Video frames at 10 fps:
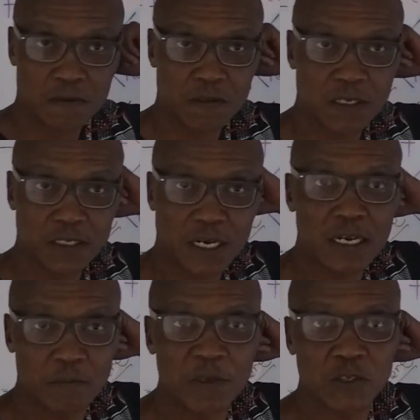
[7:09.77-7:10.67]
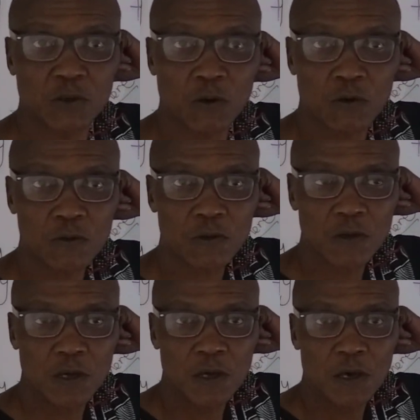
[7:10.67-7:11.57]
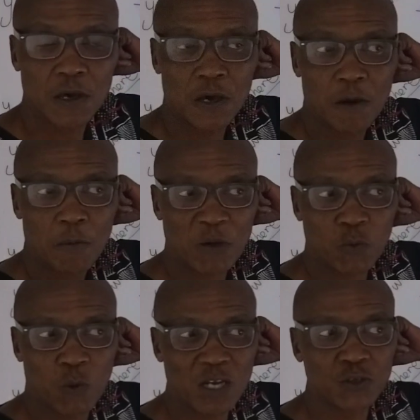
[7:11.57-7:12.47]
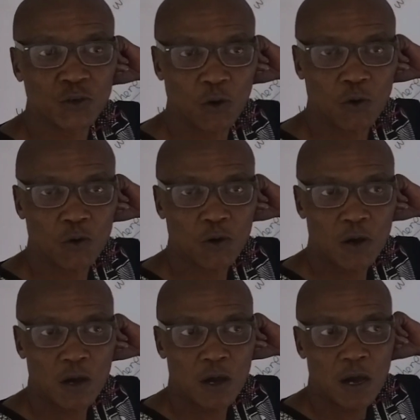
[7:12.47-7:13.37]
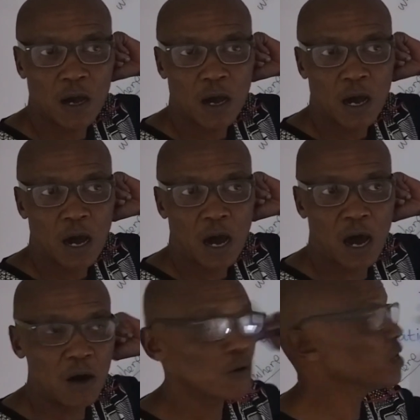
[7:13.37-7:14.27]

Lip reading: Literally, it means growth. But we want to know, how